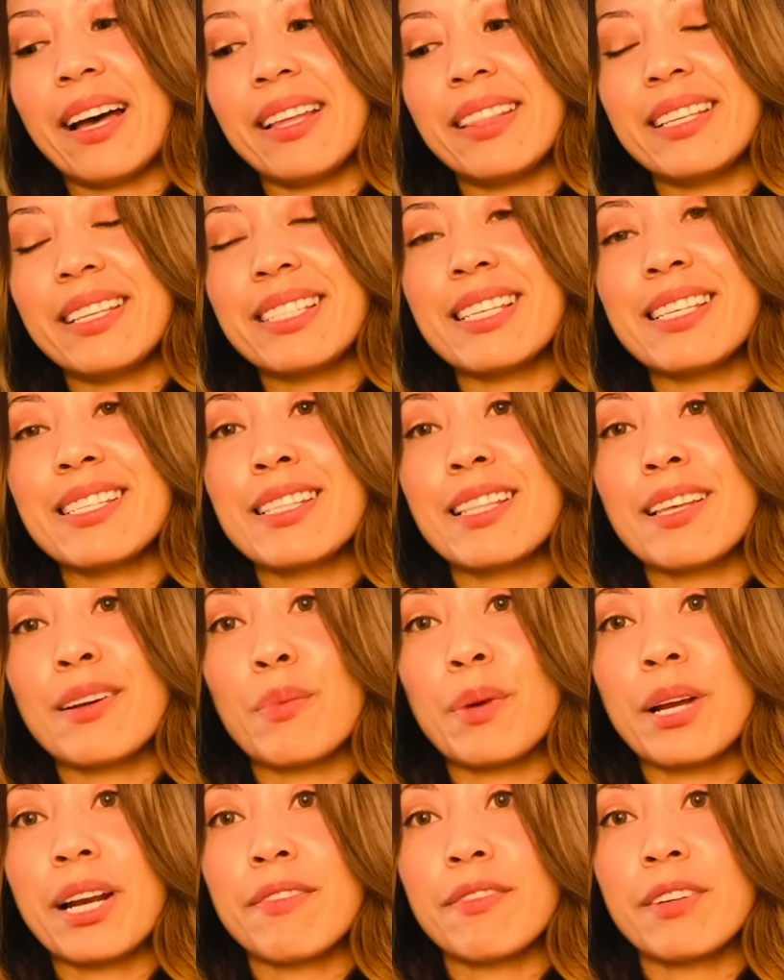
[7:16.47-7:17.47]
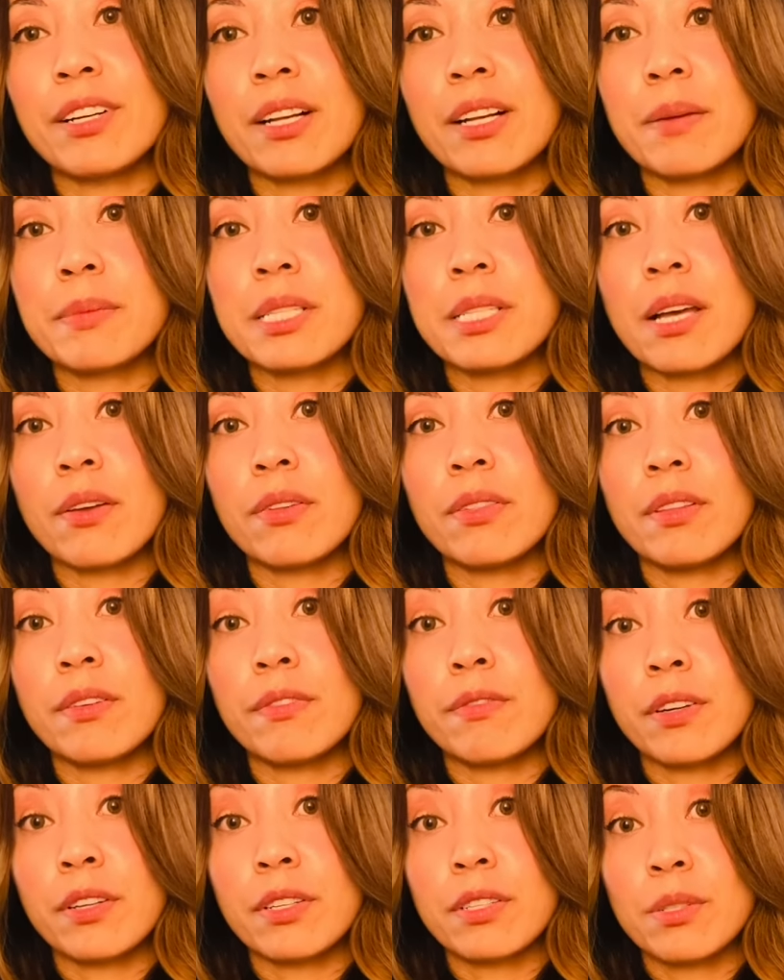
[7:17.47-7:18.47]
This is the whatever comes out, the
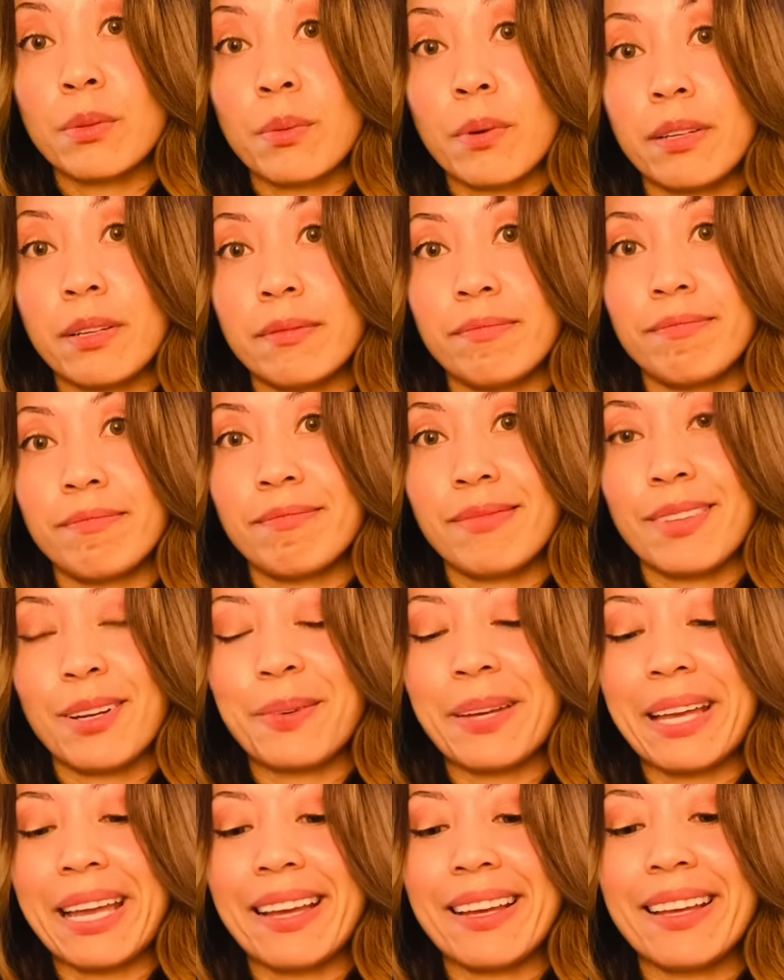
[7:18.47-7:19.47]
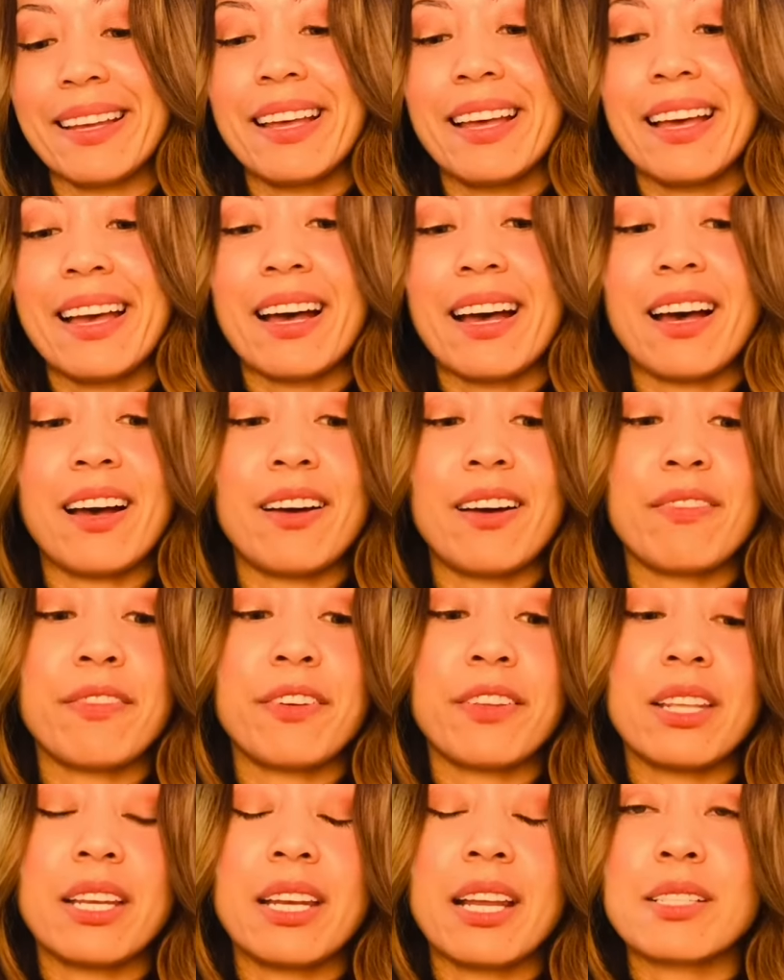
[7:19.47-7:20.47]
first one. Okay,
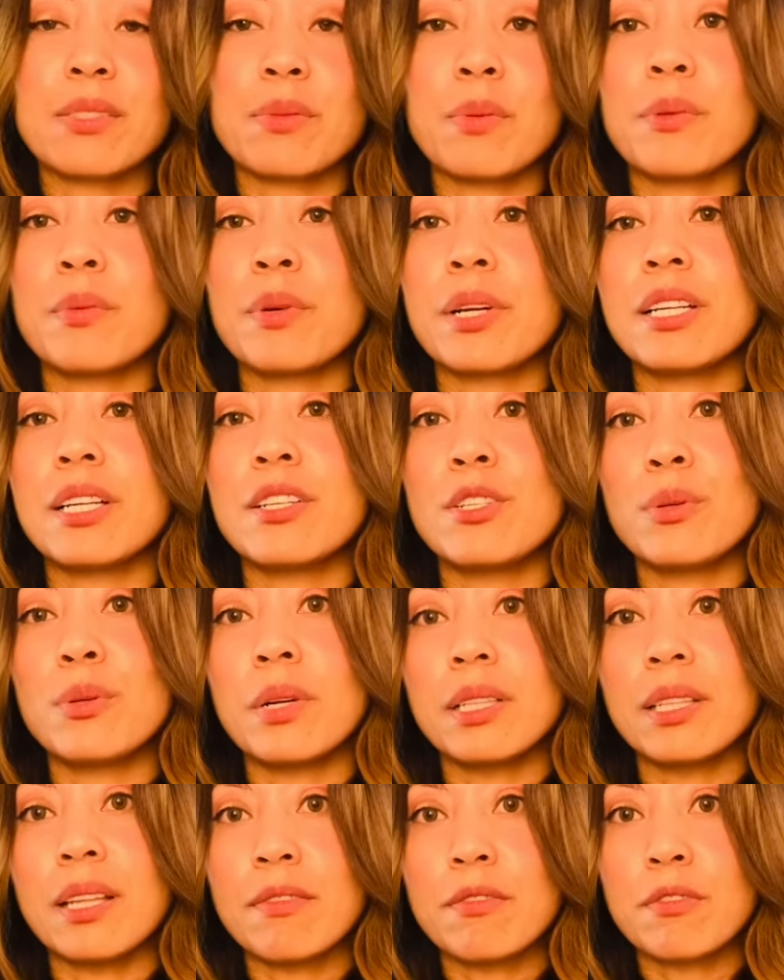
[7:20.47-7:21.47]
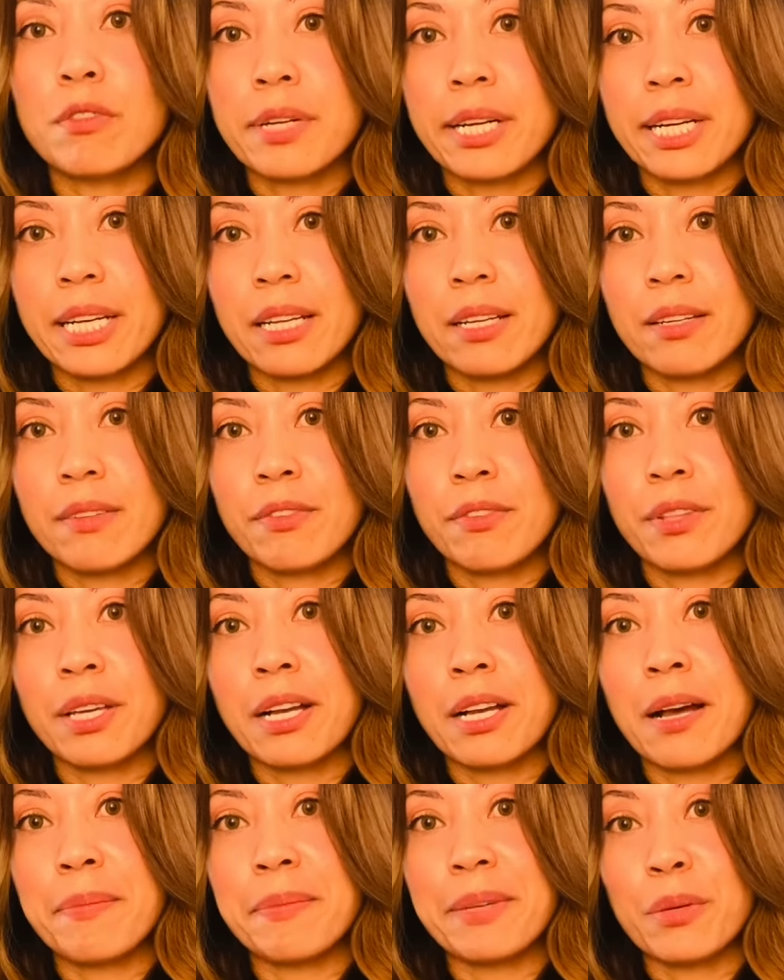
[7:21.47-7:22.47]
for the next one, we're going to do a love reading for the
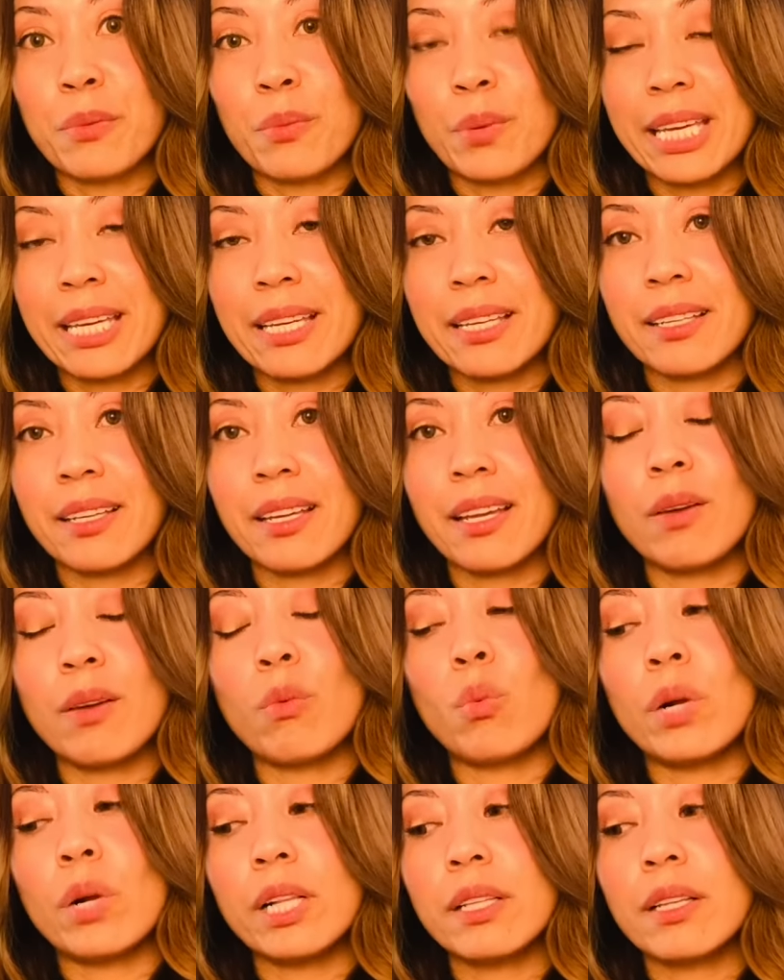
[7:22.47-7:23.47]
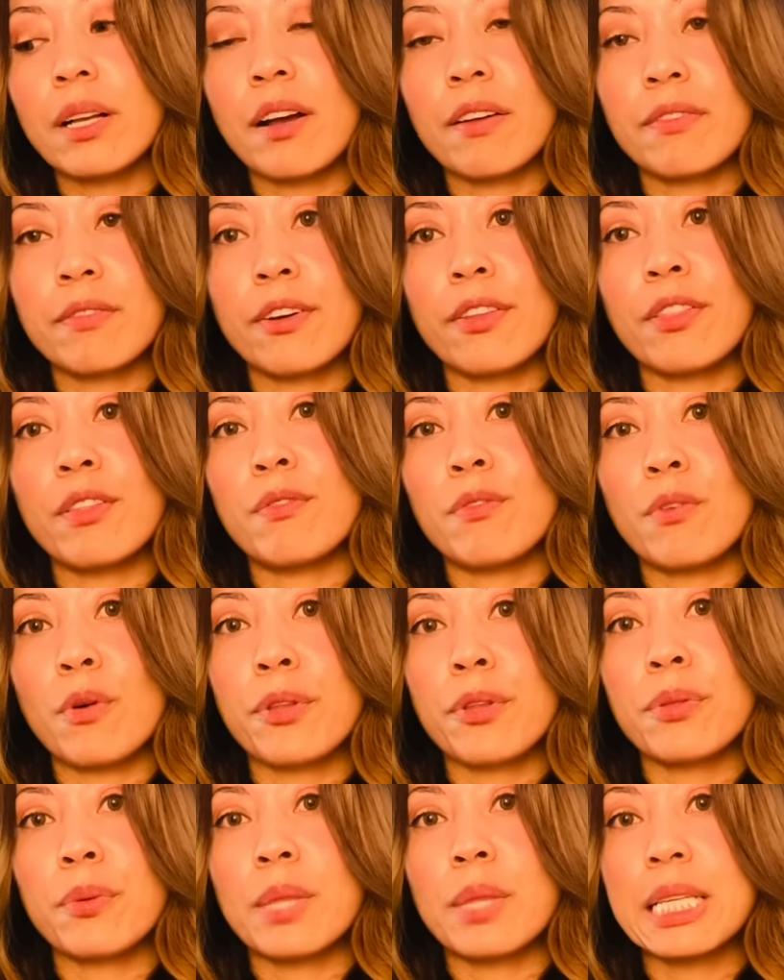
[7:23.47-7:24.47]
coming week. It will cover the
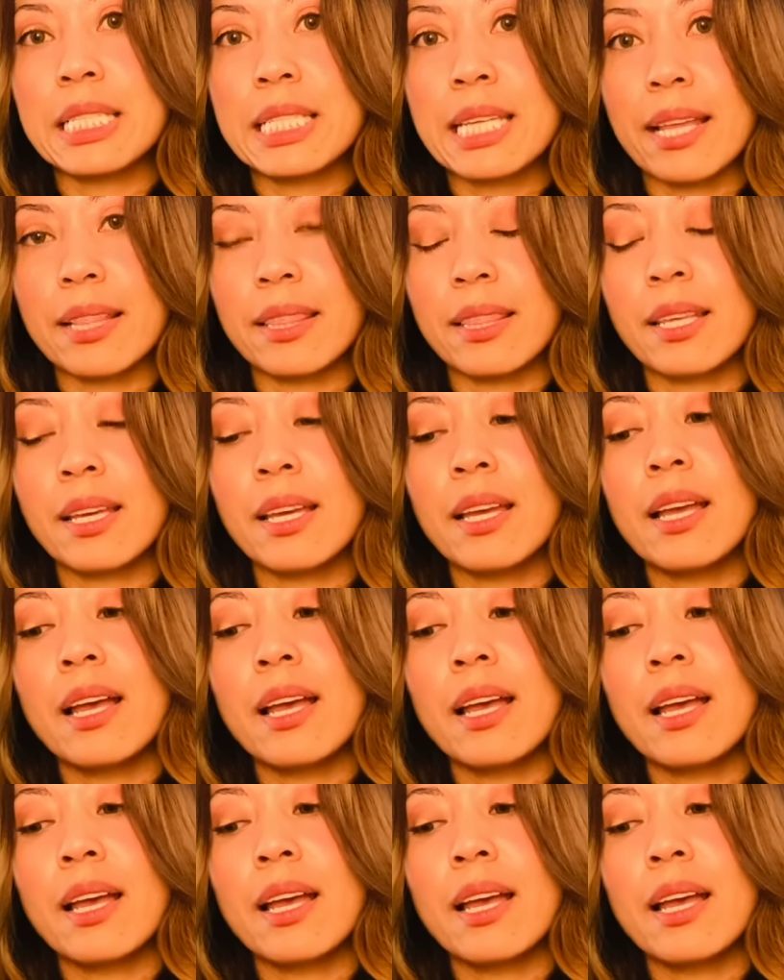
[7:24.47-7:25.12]
4th through the 10th.